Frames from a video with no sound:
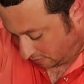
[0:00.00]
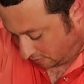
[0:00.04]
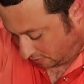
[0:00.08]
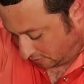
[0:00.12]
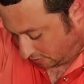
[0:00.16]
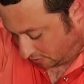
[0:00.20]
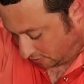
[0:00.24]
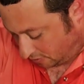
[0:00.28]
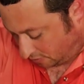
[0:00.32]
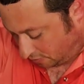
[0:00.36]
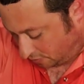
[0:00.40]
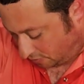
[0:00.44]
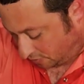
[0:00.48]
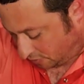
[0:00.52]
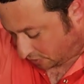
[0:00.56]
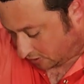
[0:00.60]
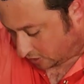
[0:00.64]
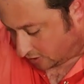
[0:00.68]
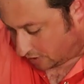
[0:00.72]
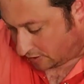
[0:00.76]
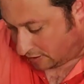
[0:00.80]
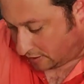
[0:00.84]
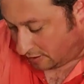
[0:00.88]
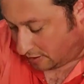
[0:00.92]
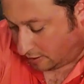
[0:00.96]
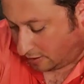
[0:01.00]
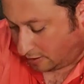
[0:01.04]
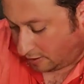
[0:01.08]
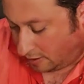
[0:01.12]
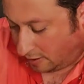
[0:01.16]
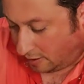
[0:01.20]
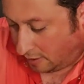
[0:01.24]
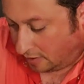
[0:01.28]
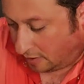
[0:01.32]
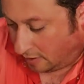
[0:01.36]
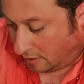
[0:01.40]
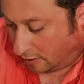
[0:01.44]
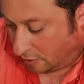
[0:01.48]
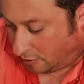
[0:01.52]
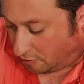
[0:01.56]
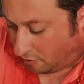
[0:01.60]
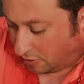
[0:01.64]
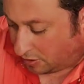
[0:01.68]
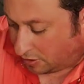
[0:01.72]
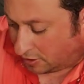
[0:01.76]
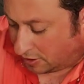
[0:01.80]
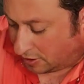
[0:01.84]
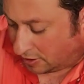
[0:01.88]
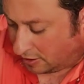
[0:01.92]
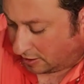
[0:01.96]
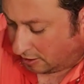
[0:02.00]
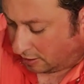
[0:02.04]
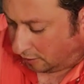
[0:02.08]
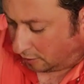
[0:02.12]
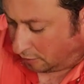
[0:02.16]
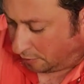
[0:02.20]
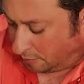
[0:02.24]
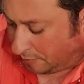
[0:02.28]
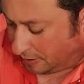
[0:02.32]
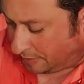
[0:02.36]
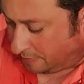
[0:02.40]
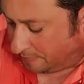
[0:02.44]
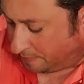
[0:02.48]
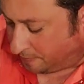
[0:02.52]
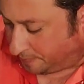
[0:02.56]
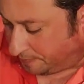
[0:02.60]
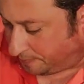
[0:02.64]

So we'll just increase the heat a little bit.